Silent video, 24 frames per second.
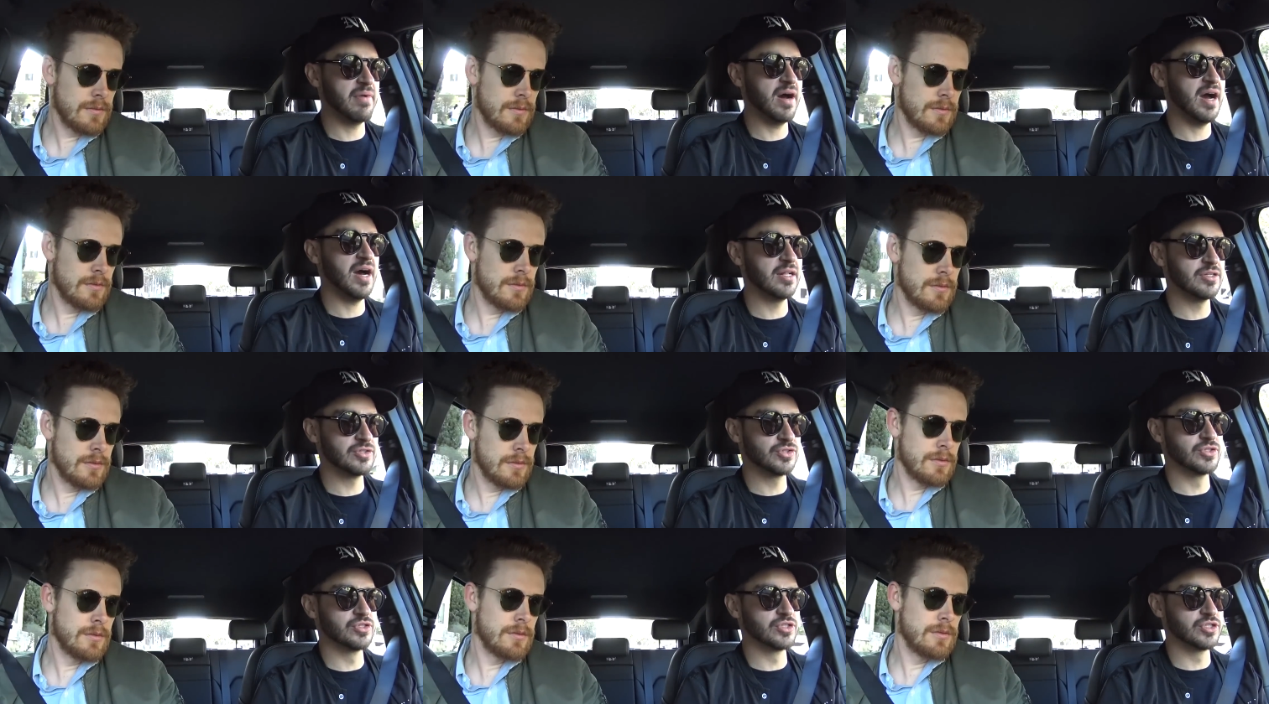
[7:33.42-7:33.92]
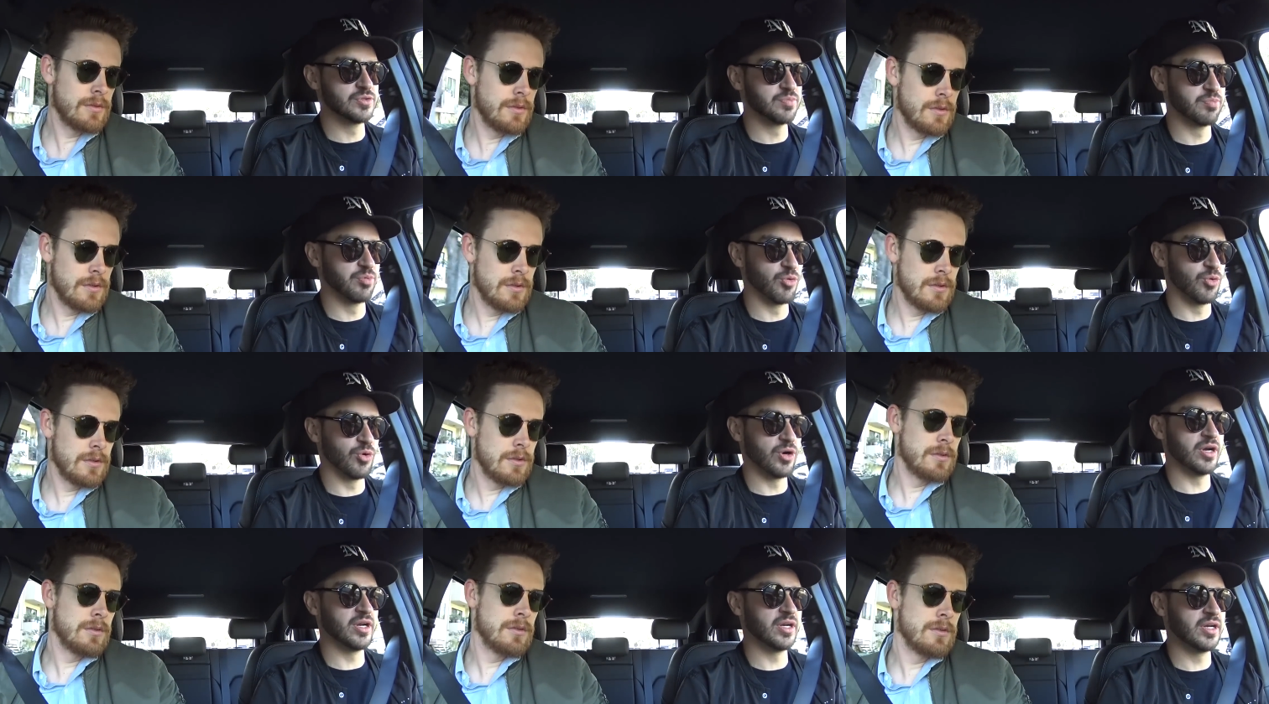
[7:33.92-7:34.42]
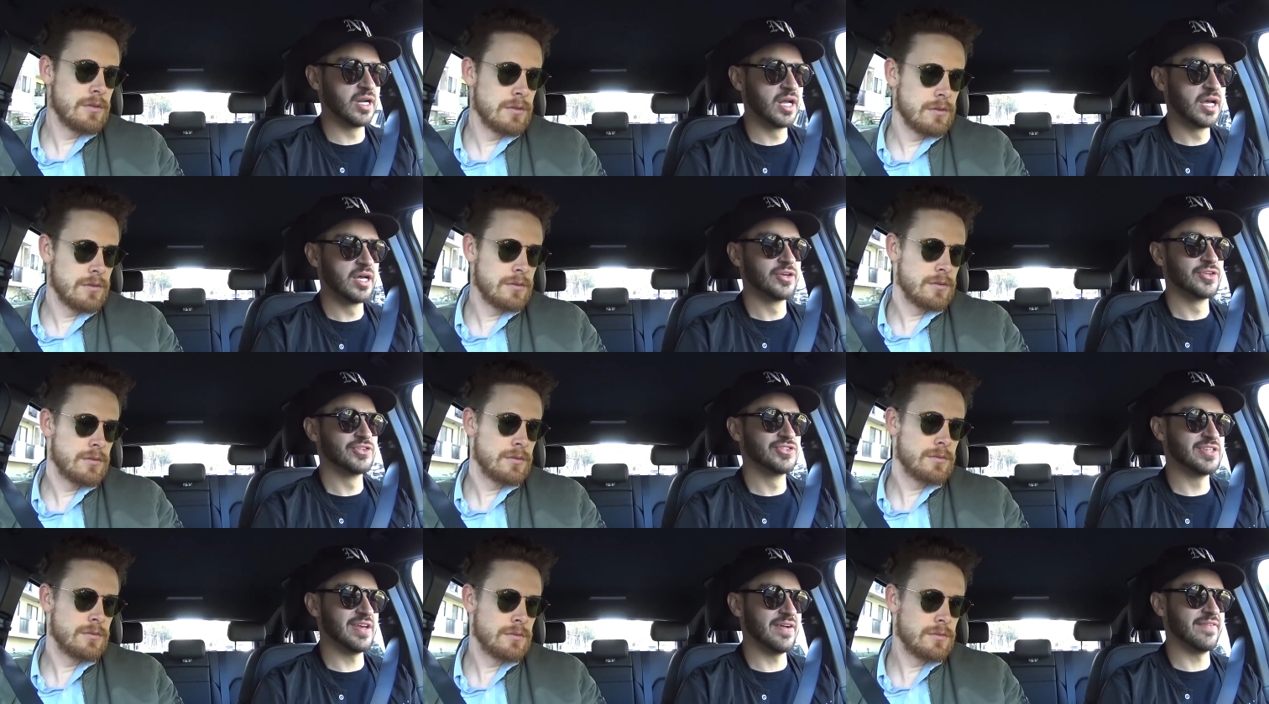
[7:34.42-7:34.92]
Speaker 1: miles on sport,
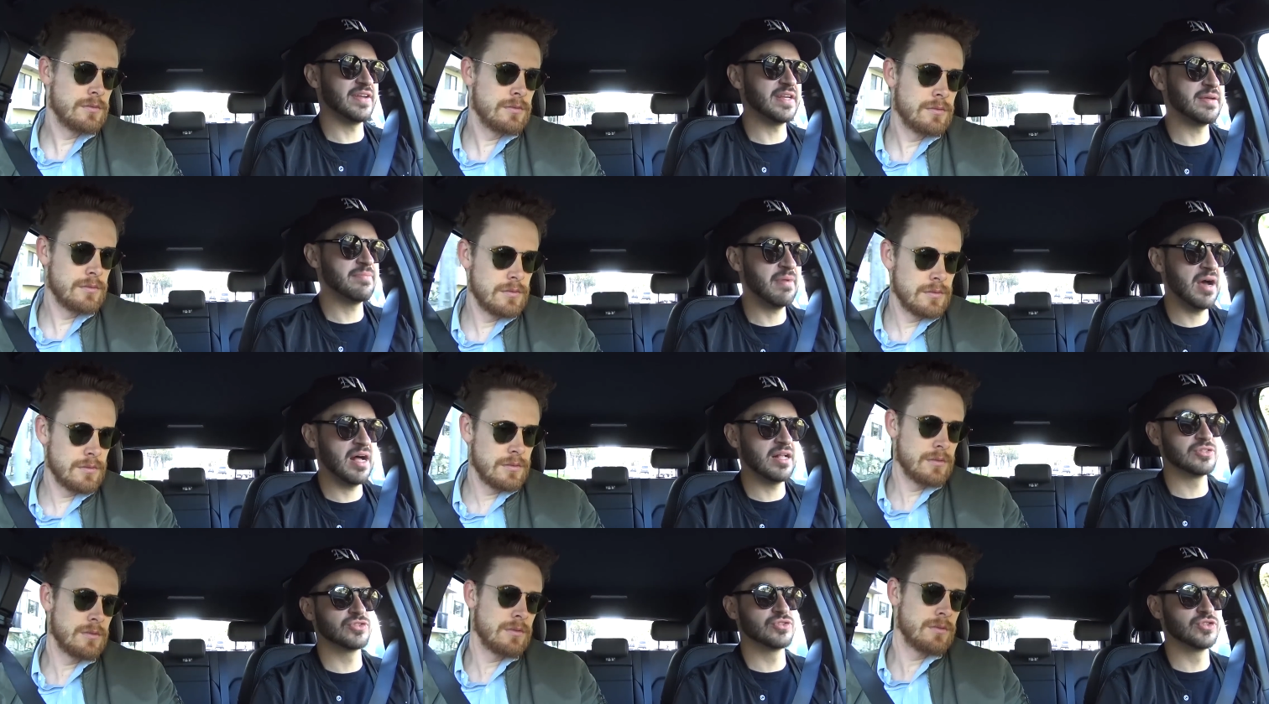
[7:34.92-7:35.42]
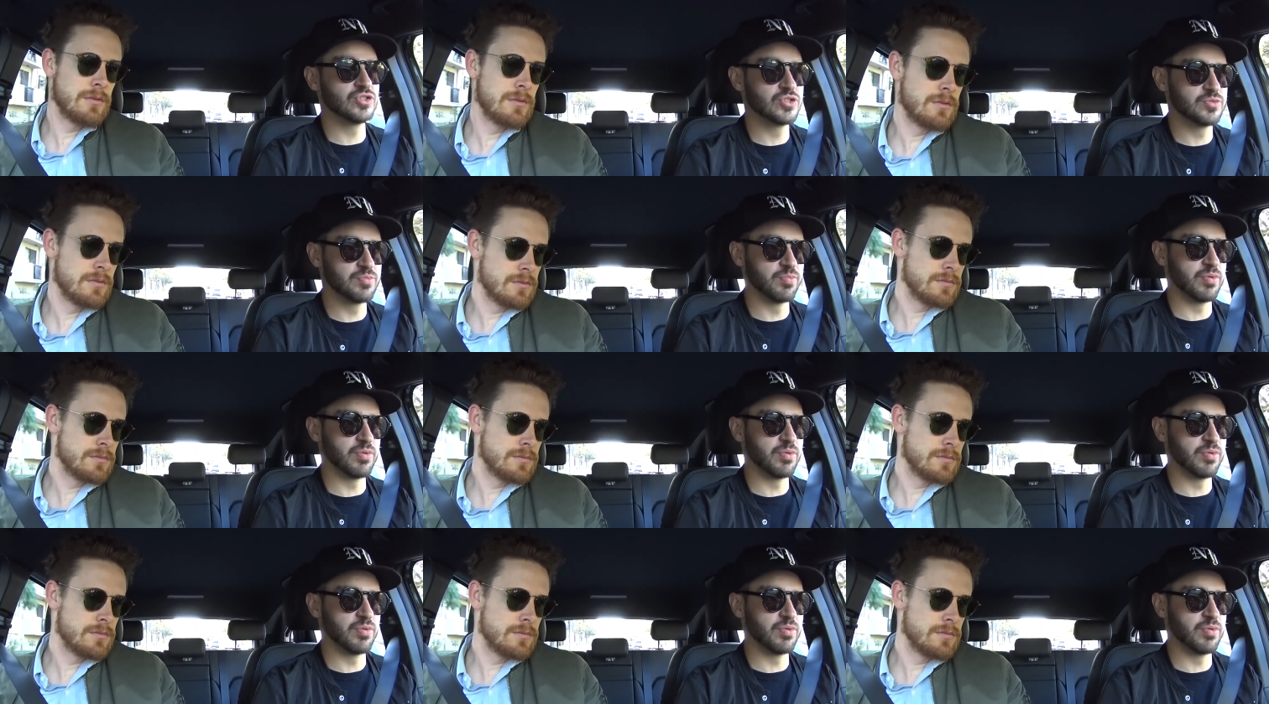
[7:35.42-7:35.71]
seventy miles